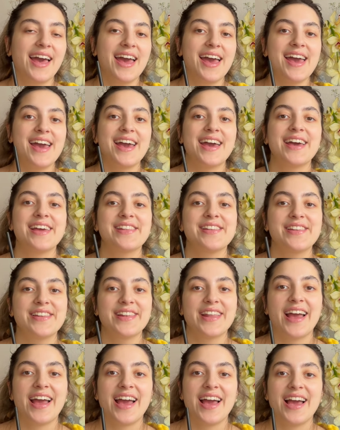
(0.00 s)

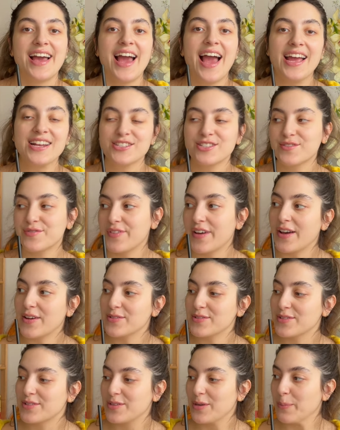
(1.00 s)
And I just
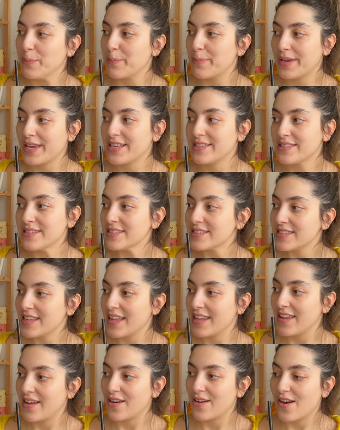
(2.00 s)
found some pieces
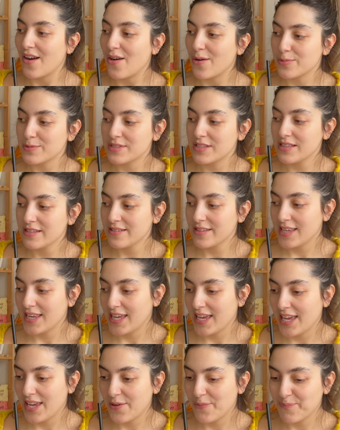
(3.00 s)
that are
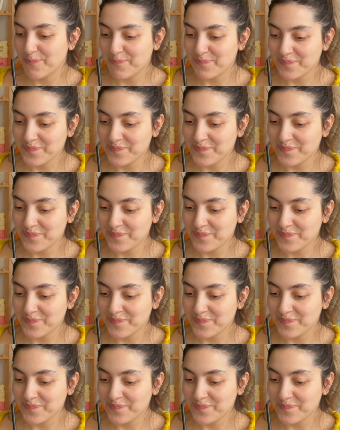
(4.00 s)
absolutely